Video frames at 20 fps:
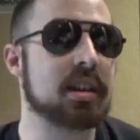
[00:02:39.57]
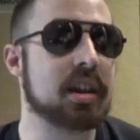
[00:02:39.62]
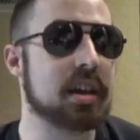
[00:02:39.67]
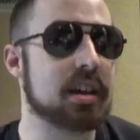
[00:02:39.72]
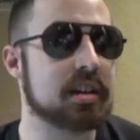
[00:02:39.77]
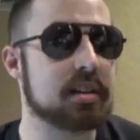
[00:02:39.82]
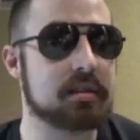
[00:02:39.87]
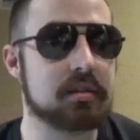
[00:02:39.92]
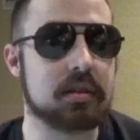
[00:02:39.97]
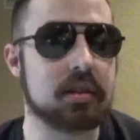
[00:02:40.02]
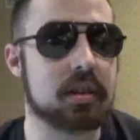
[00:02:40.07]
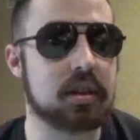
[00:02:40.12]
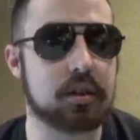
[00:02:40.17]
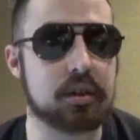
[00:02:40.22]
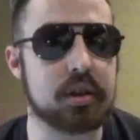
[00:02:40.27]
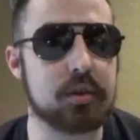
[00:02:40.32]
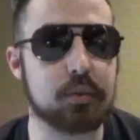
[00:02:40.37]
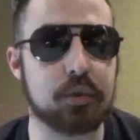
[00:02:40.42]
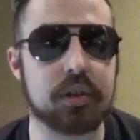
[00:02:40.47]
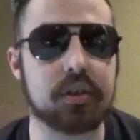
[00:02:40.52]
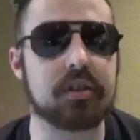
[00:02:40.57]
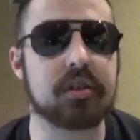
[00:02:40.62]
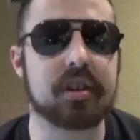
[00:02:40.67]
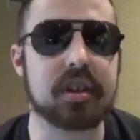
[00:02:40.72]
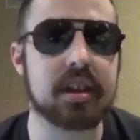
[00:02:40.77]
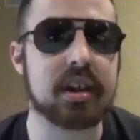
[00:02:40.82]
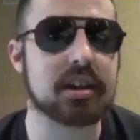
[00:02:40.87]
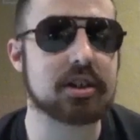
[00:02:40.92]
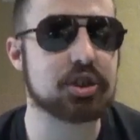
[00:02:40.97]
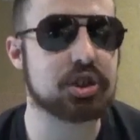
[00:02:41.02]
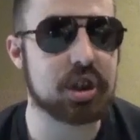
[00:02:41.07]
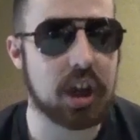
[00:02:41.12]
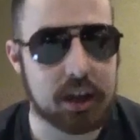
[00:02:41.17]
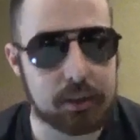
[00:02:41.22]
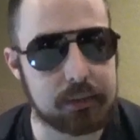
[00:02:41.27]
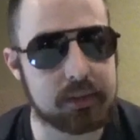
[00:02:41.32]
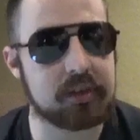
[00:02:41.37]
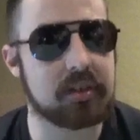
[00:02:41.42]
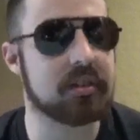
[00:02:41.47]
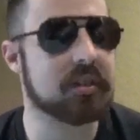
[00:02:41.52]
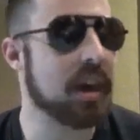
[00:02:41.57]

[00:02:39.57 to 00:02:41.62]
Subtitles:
and he wants to kick Sheamus's